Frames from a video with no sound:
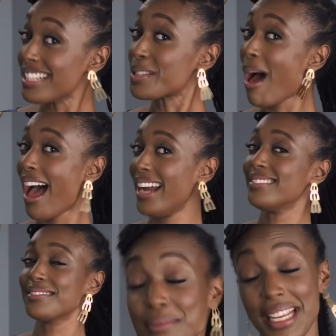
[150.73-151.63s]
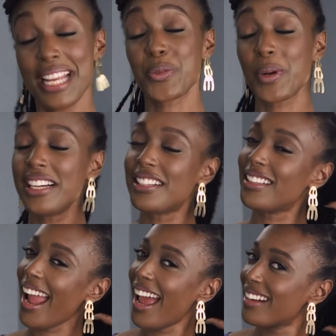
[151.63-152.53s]
It's mine, it's real,
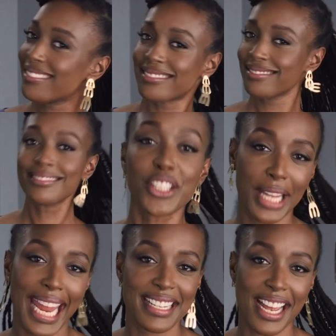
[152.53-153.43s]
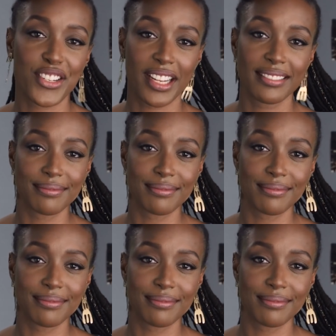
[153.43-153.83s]
and you can't touch it.